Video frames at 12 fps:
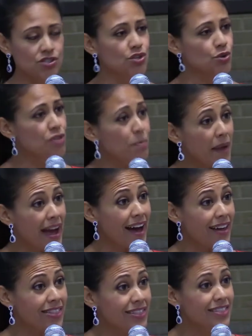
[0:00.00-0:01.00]
Do the
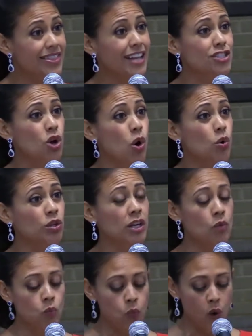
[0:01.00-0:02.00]
math, that's
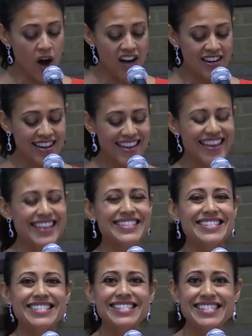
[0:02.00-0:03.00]
only one
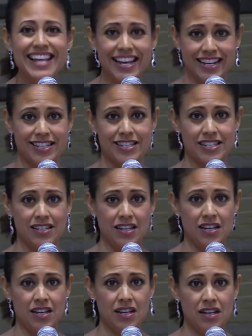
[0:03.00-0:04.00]
in six
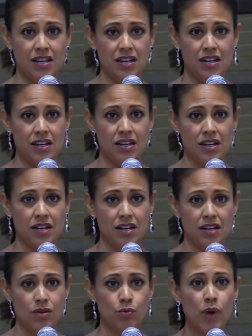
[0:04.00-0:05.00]

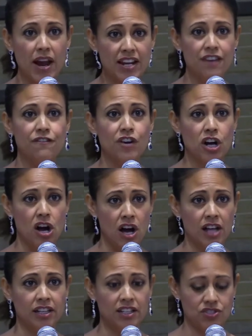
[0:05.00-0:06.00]
ready for
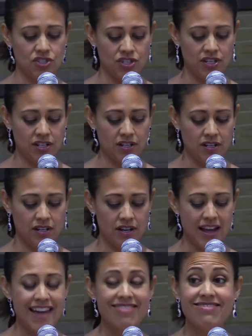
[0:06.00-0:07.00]
college.
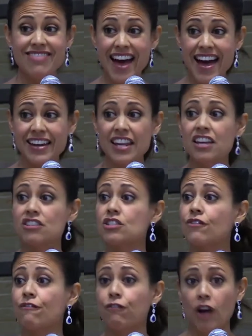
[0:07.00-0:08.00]
And that
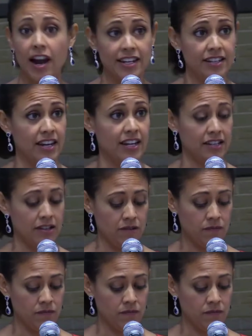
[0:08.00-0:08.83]
is frightening.